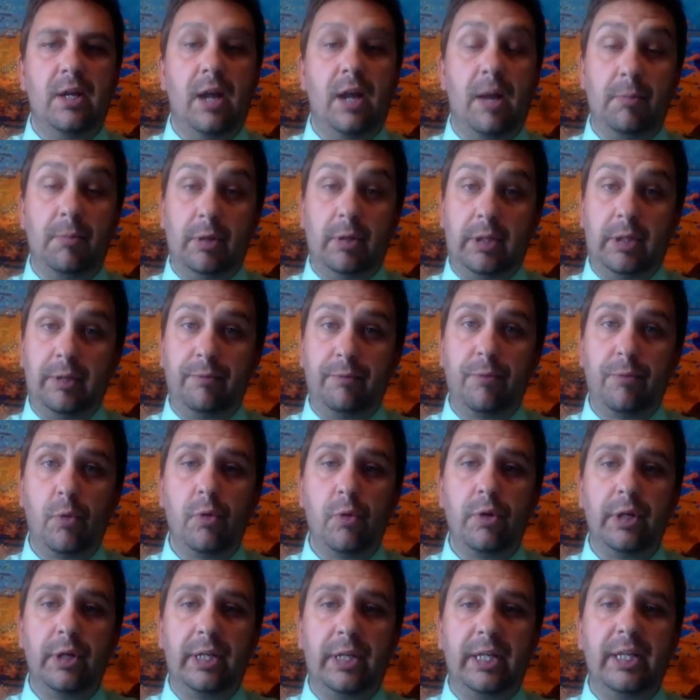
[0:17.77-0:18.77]
I'm looking
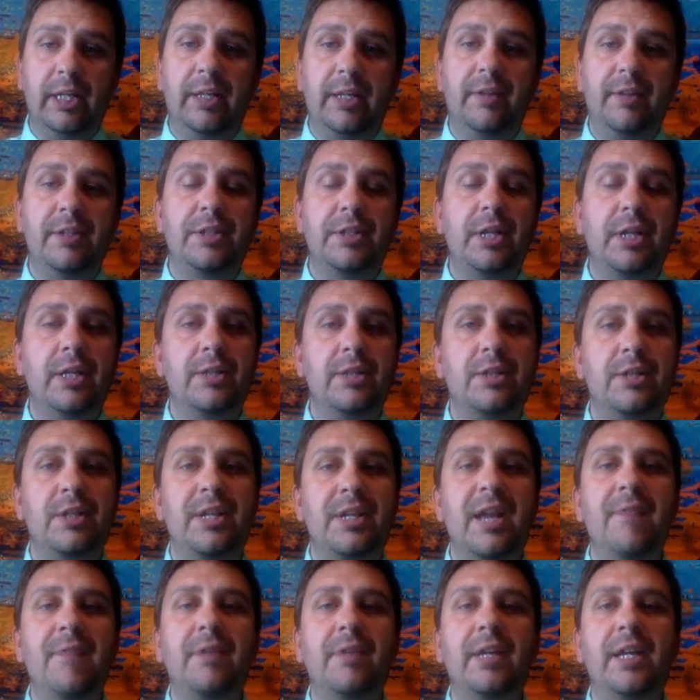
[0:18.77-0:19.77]
forward to getting the chance to
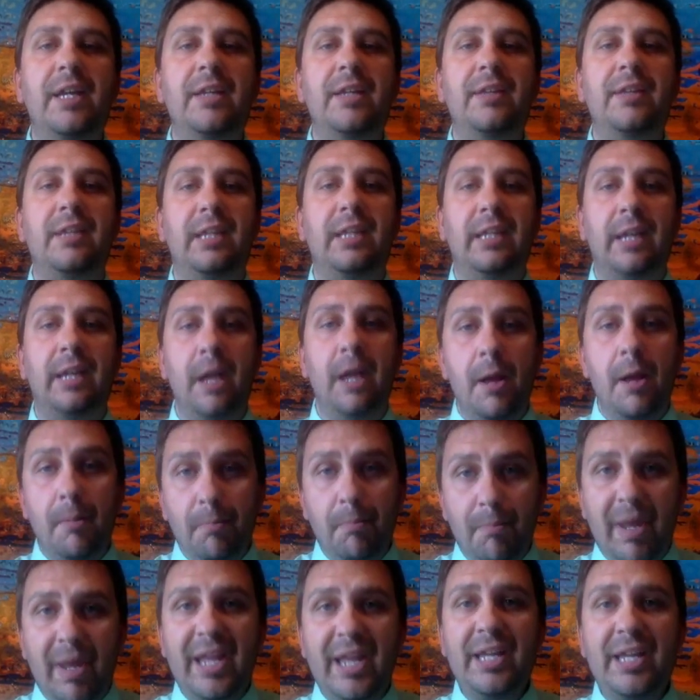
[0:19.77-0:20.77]
navigate the
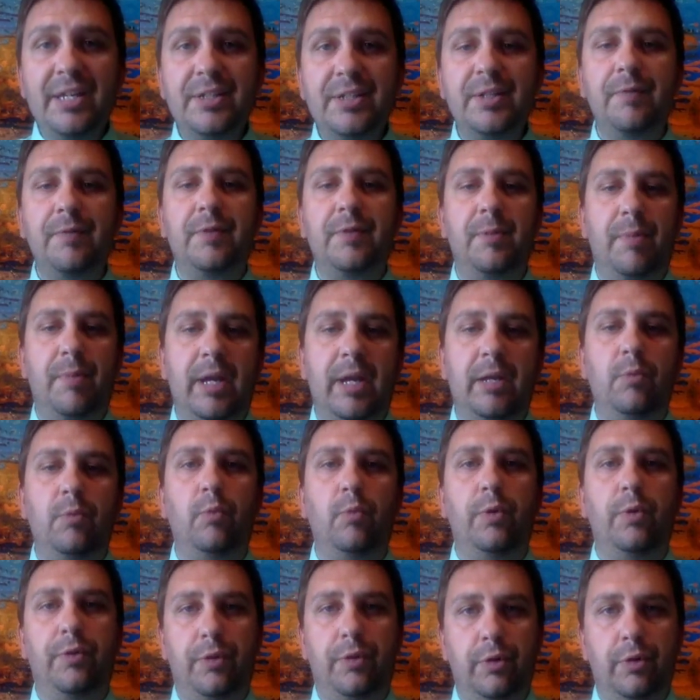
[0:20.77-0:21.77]
maze of
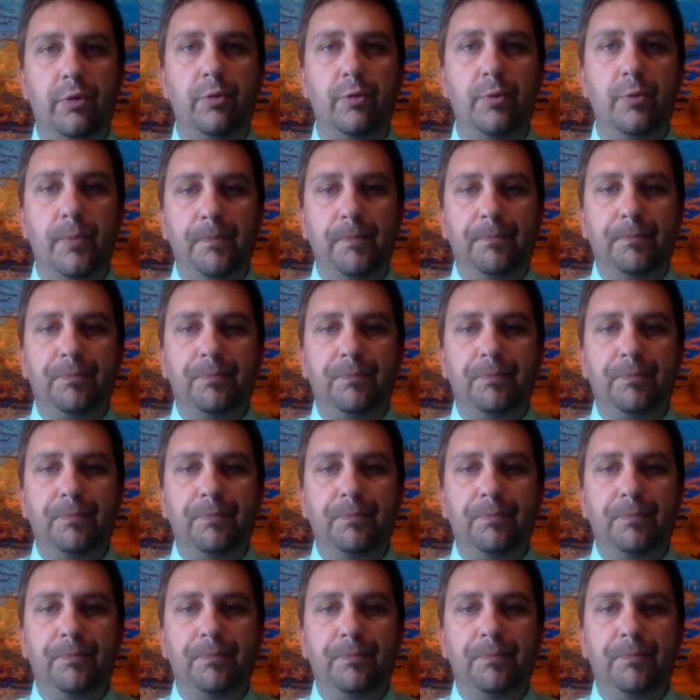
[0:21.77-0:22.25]
debate with you.